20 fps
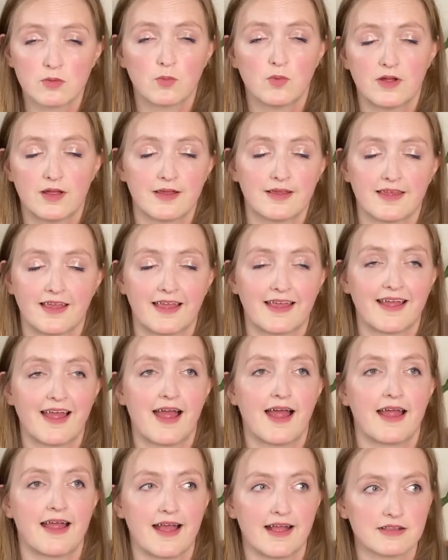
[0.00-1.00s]
working.
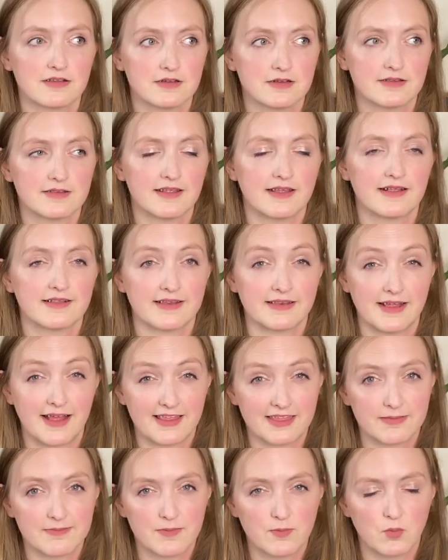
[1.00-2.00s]
I had cuttings and I
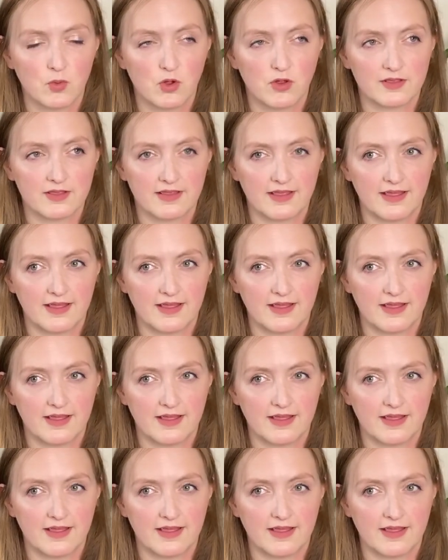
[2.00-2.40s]
had them in water.